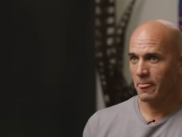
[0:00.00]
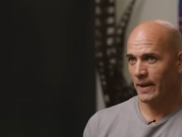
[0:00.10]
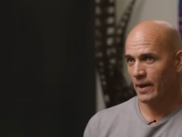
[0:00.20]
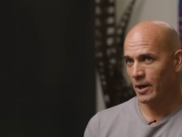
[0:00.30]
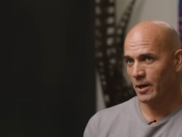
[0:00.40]

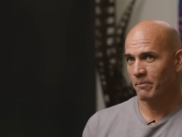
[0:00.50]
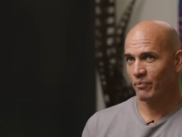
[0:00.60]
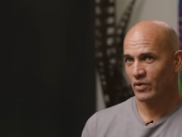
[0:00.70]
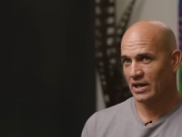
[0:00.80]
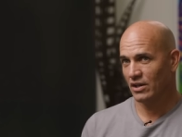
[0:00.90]
and
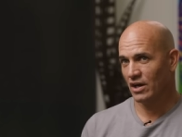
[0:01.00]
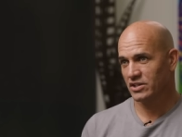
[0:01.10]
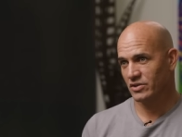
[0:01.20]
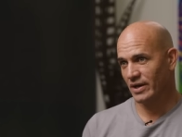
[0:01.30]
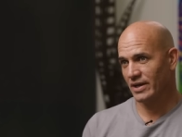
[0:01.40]
um, I
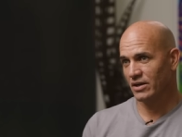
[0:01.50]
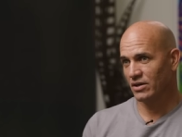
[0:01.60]
lost, so I had to